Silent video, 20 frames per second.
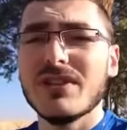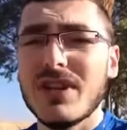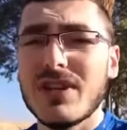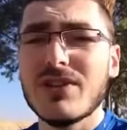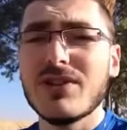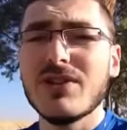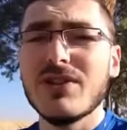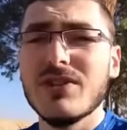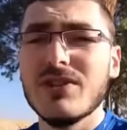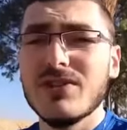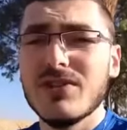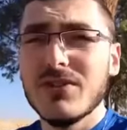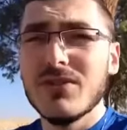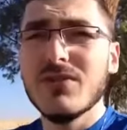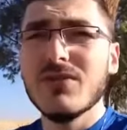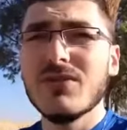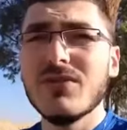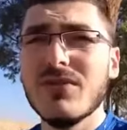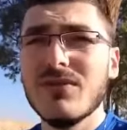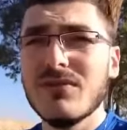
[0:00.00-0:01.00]
They actually
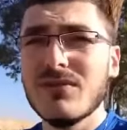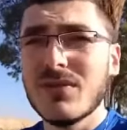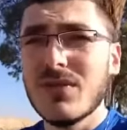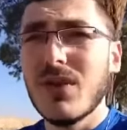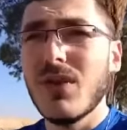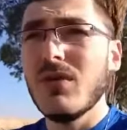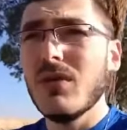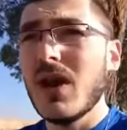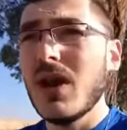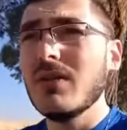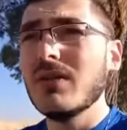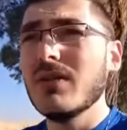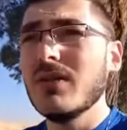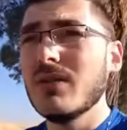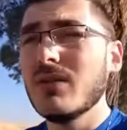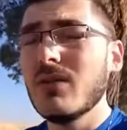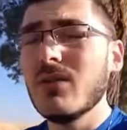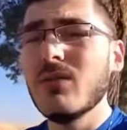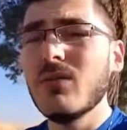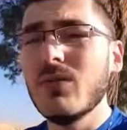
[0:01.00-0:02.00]
do go out of
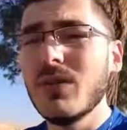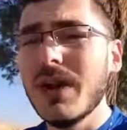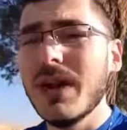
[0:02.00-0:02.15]
their own